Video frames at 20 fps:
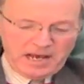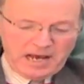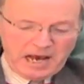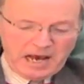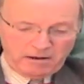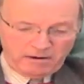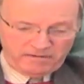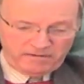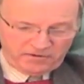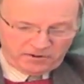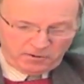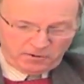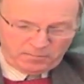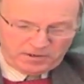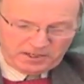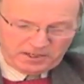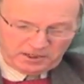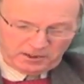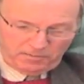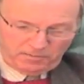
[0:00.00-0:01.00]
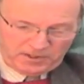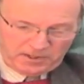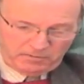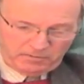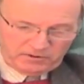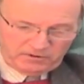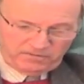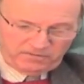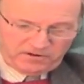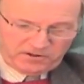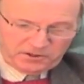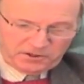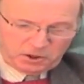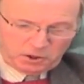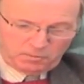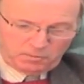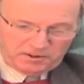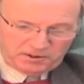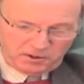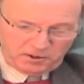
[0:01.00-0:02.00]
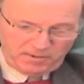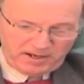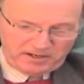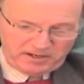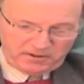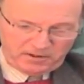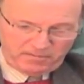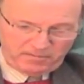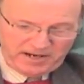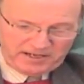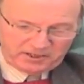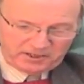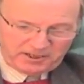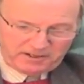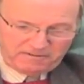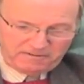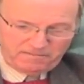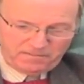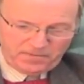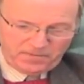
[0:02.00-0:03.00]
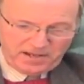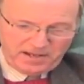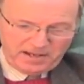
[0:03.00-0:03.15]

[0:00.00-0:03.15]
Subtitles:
However, the PLP was very split about the matter,